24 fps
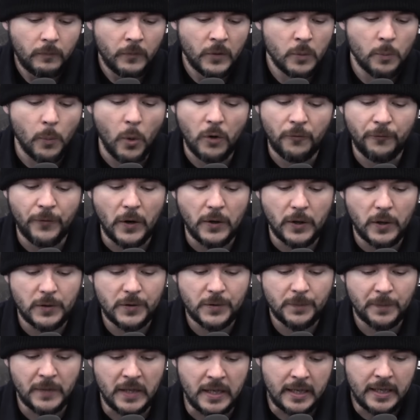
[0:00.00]
More
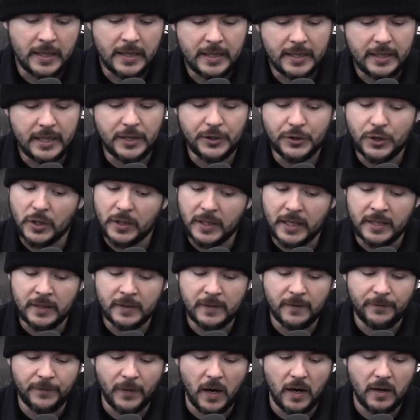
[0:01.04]
photos he took in
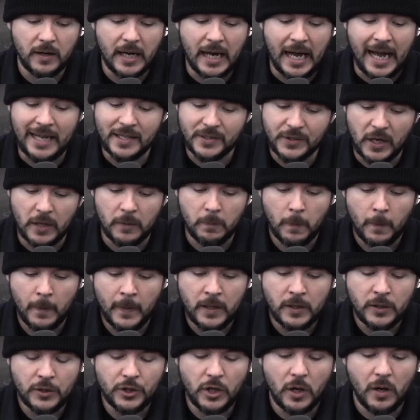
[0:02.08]
Kfar Aza
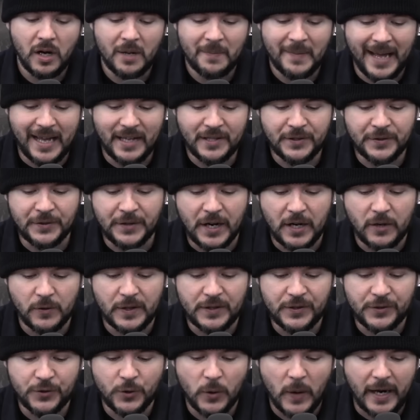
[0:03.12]
show Hamas
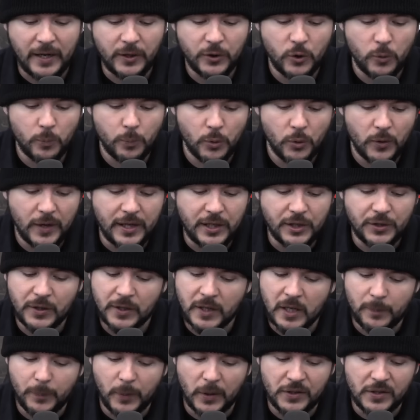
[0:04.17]
terrorists trying to breach the
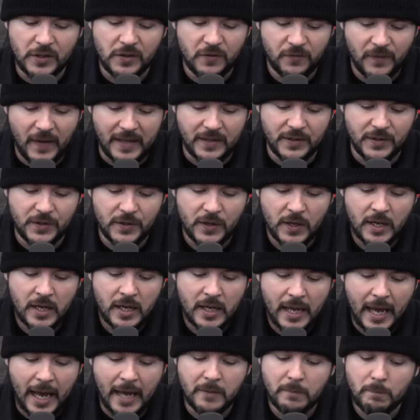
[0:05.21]
kibbutz's fence
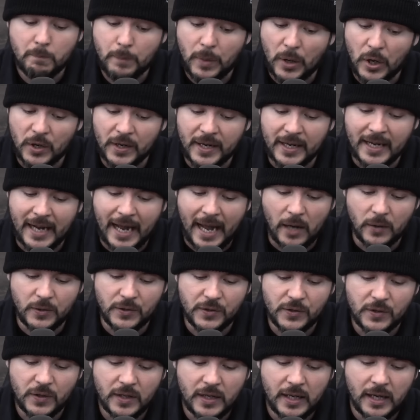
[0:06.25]
and burning
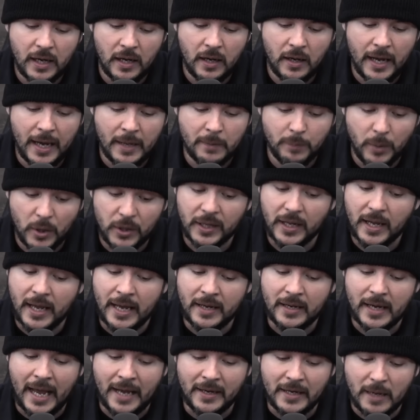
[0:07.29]
house uh, and burning
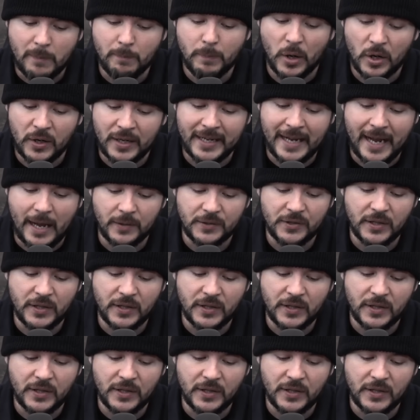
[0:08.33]
and, and a burning house